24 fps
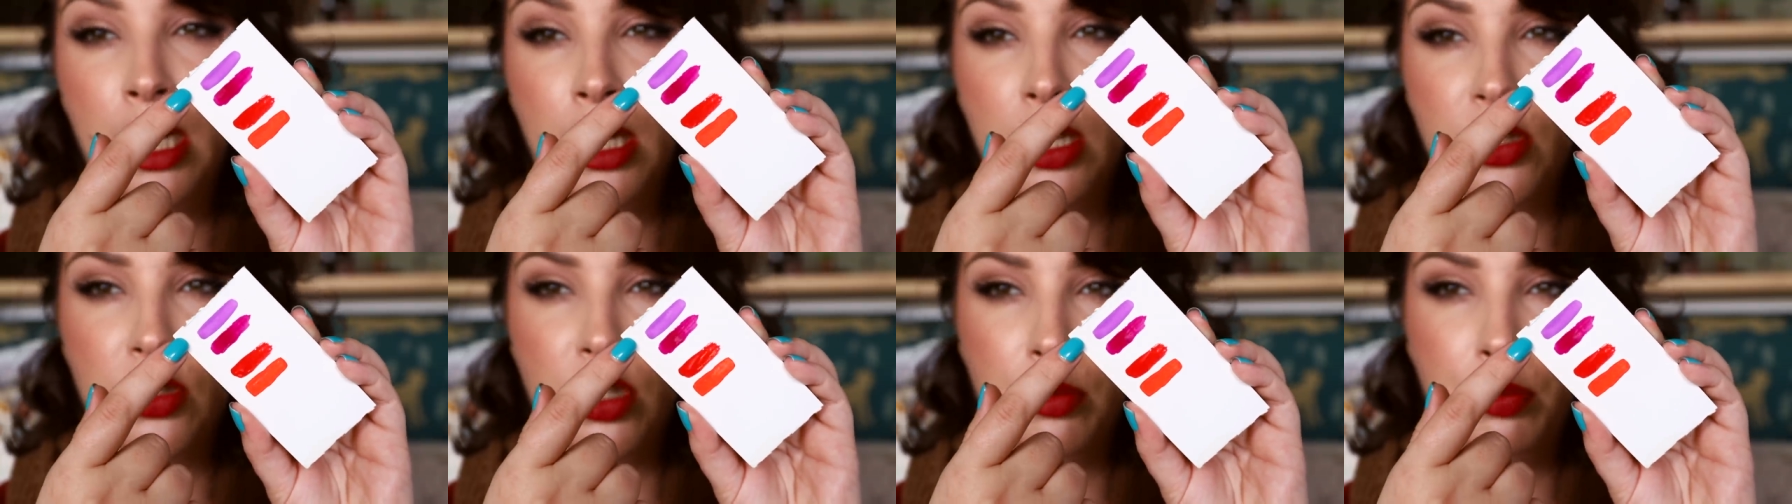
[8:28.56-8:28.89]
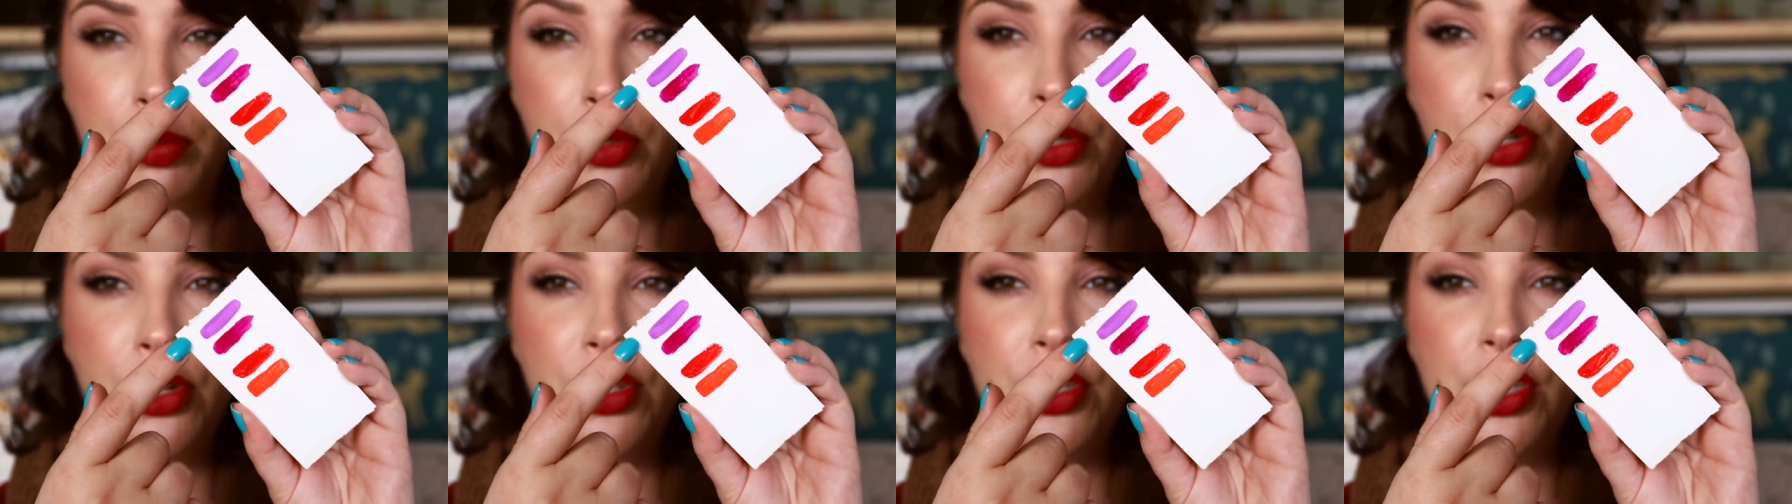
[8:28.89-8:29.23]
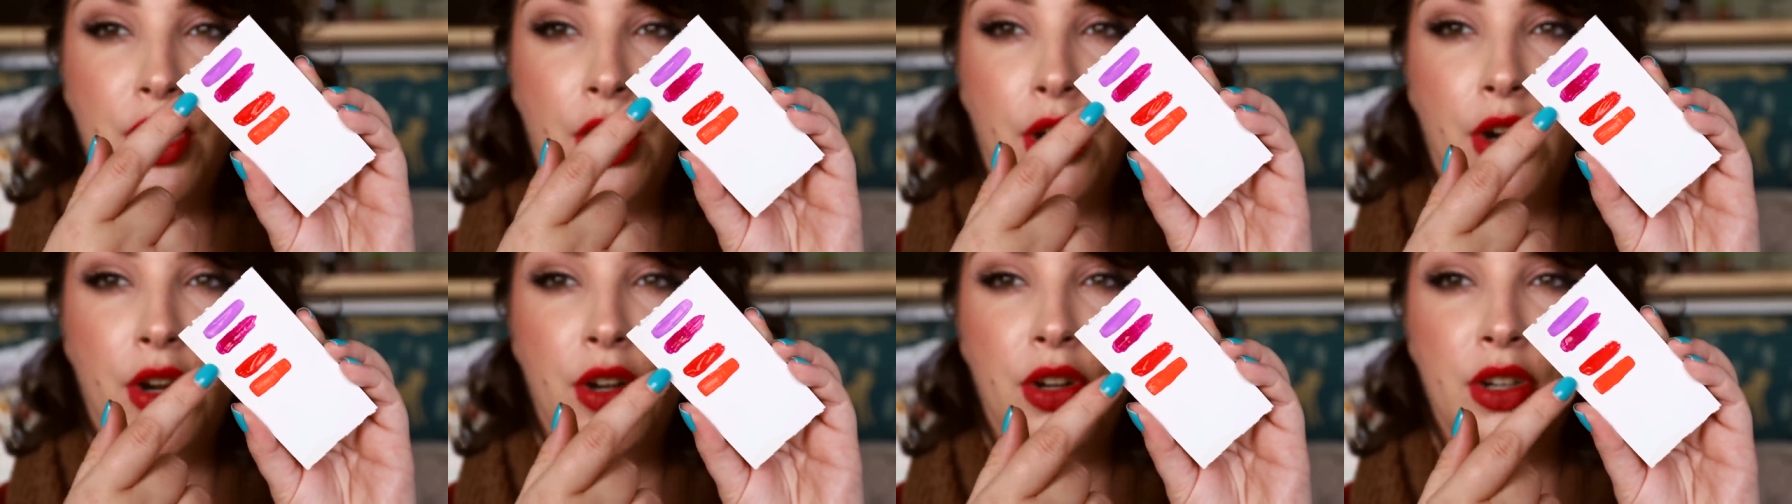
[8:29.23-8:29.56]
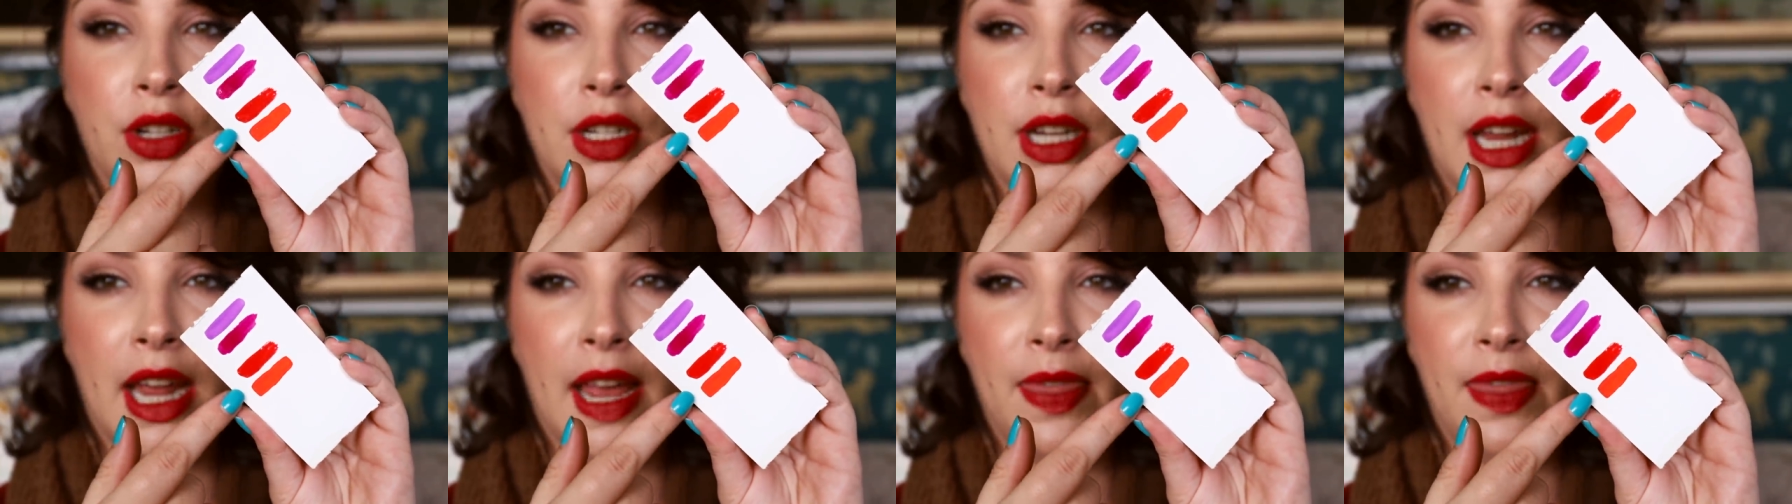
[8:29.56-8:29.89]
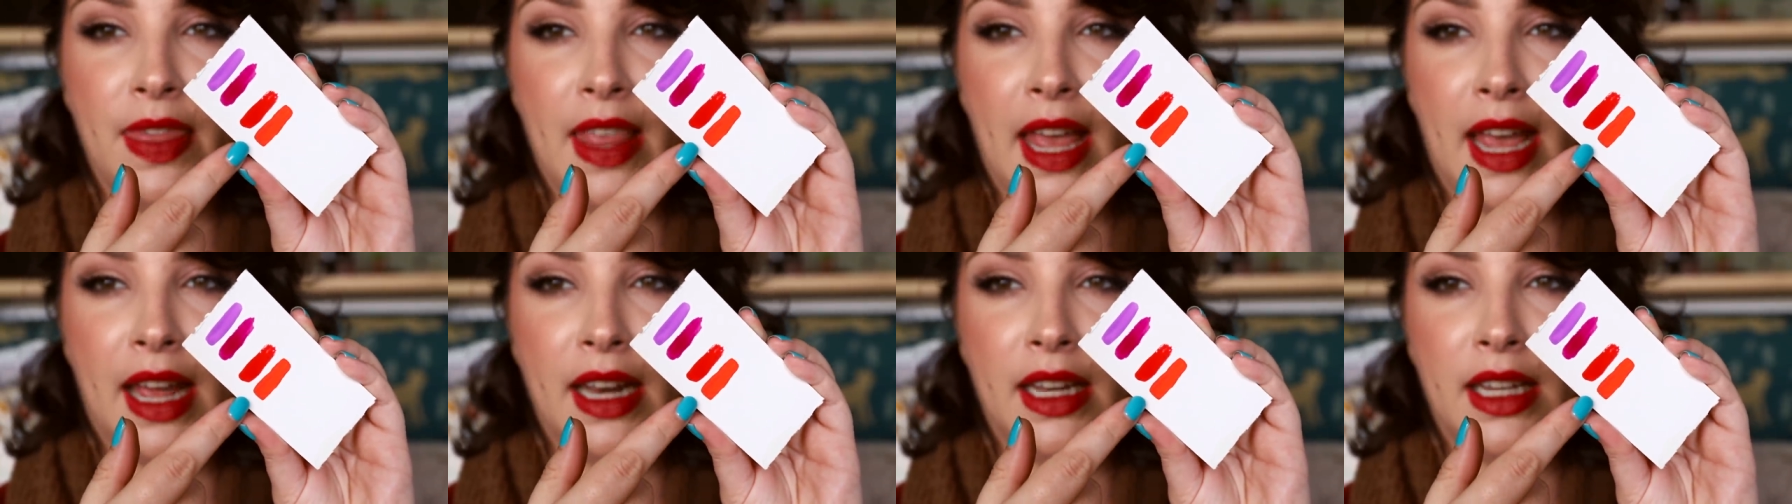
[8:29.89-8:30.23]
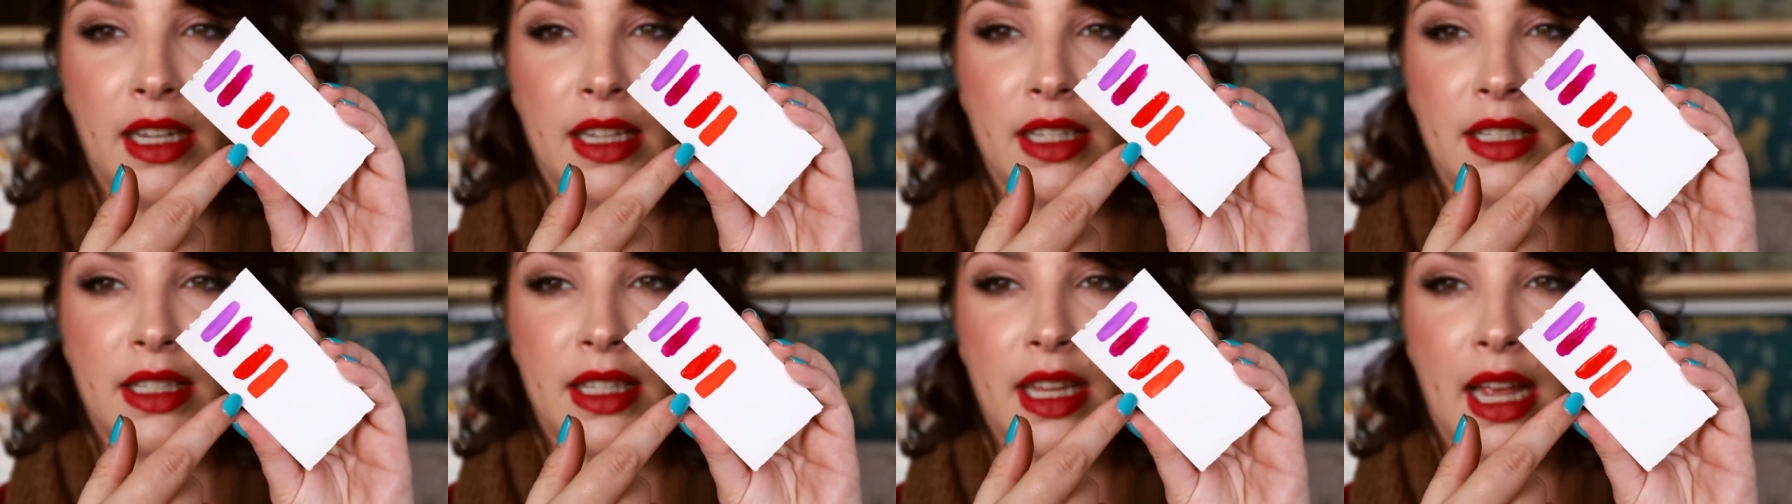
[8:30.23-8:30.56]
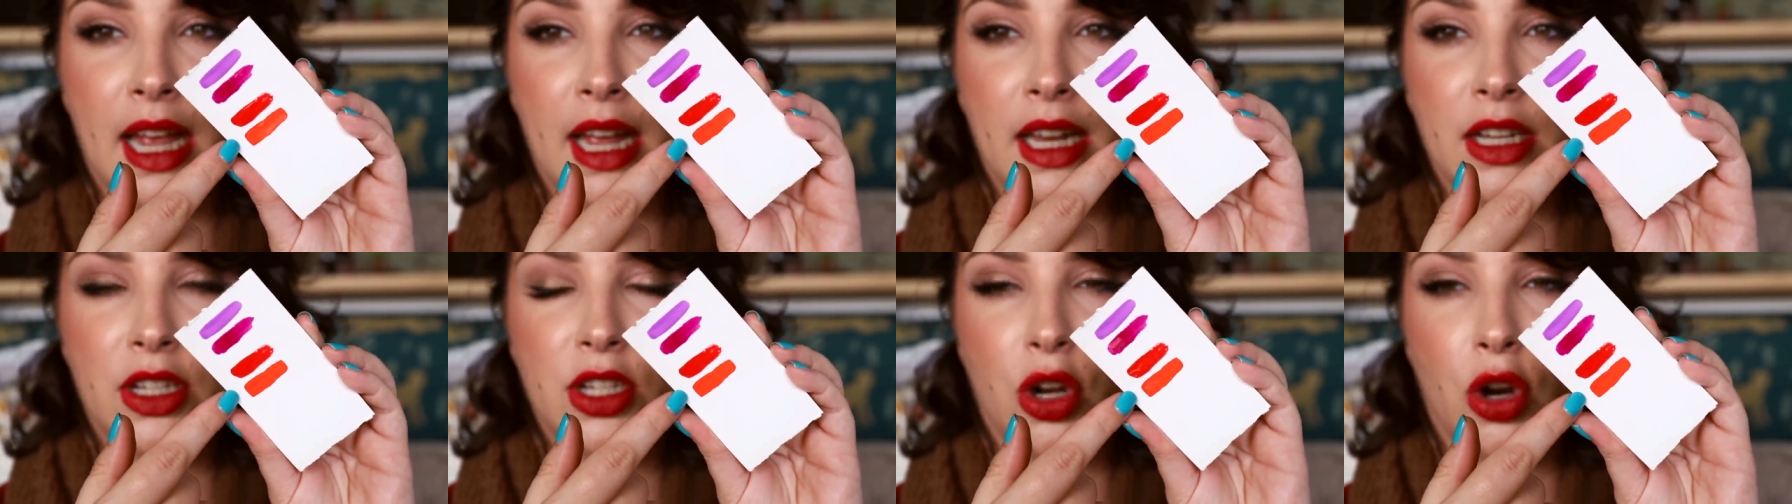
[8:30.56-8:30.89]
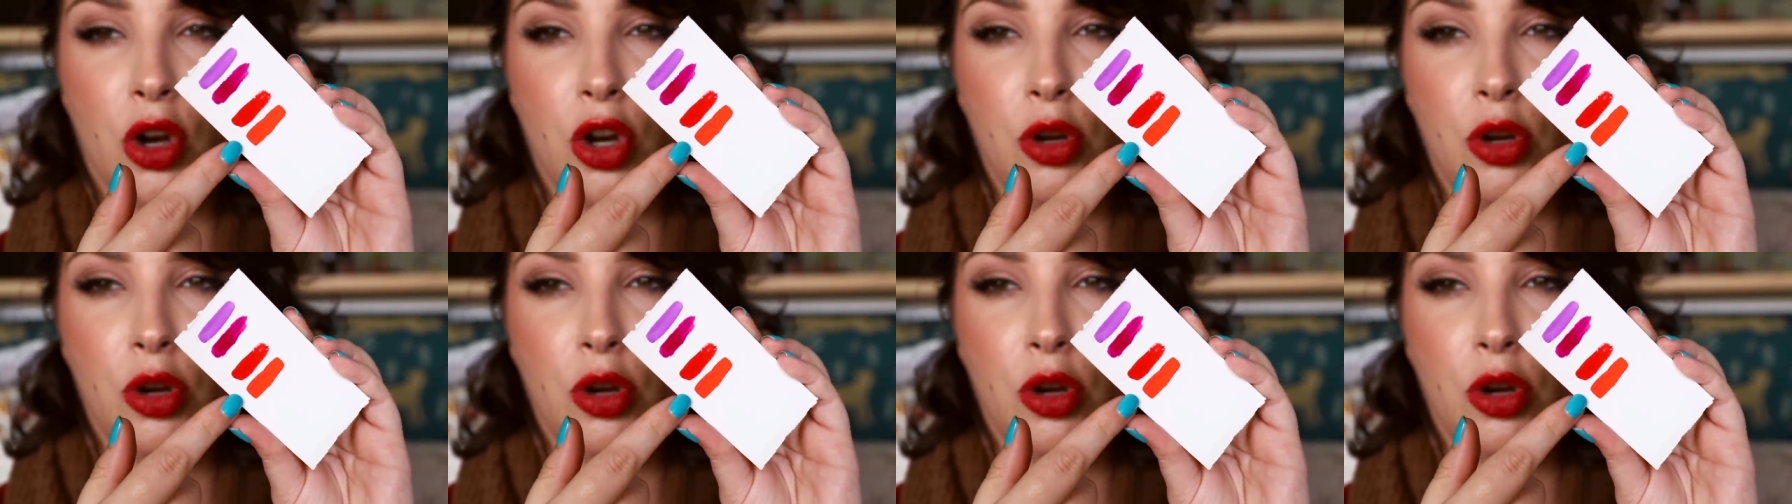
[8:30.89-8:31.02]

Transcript: sort of blue toned. And that is that